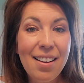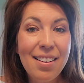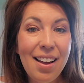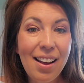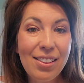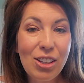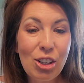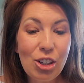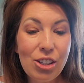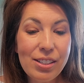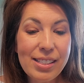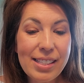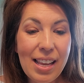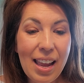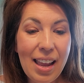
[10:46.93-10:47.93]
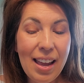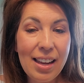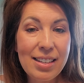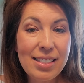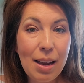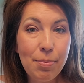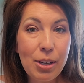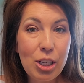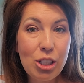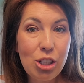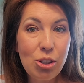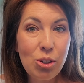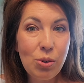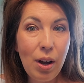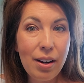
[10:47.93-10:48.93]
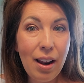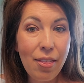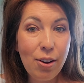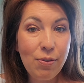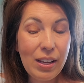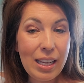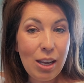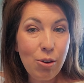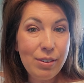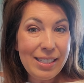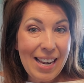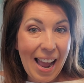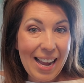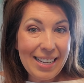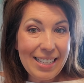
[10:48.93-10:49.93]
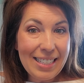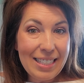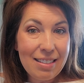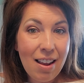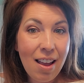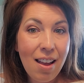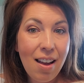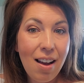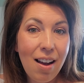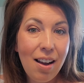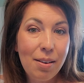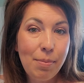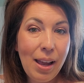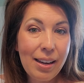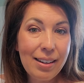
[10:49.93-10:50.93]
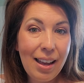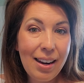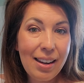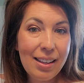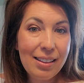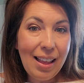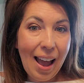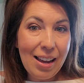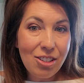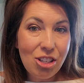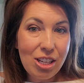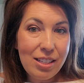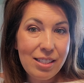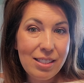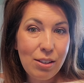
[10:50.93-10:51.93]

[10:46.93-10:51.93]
colors, and I'm going to do another video next on magnetic lashes.